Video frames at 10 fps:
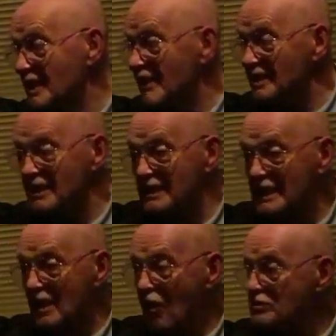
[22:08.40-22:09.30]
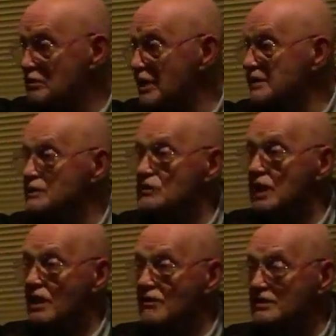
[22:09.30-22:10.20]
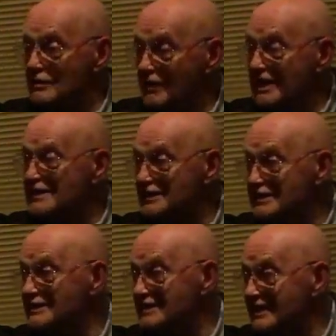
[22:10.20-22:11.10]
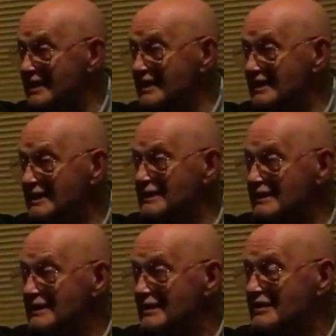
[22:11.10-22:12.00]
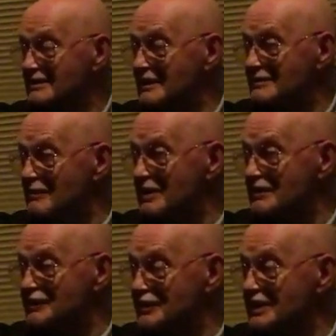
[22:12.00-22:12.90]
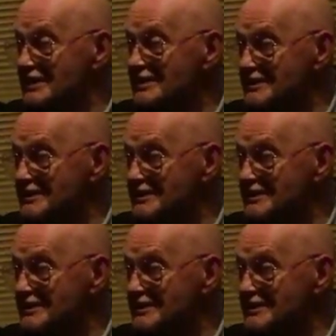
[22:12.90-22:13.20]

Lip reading: And it was amazing. It was amazing. It was an amazing scene at